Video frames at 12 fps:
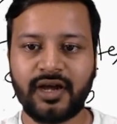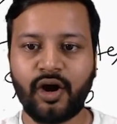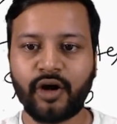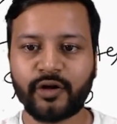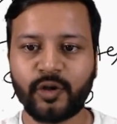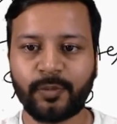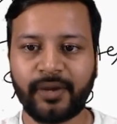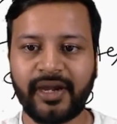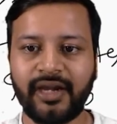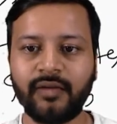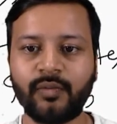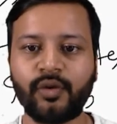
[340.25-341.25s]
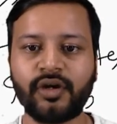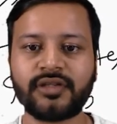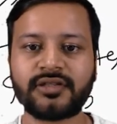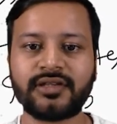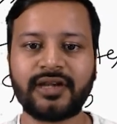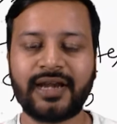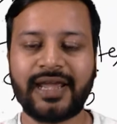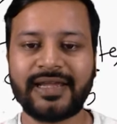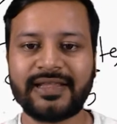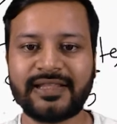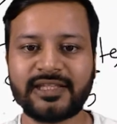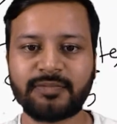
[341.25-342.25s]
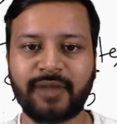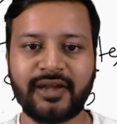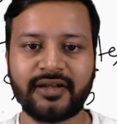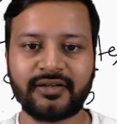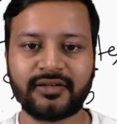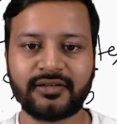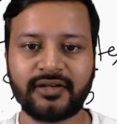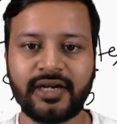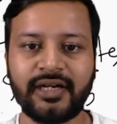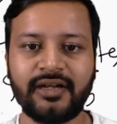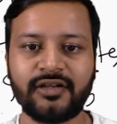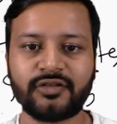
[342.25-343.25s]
occupied was like in this manner, right?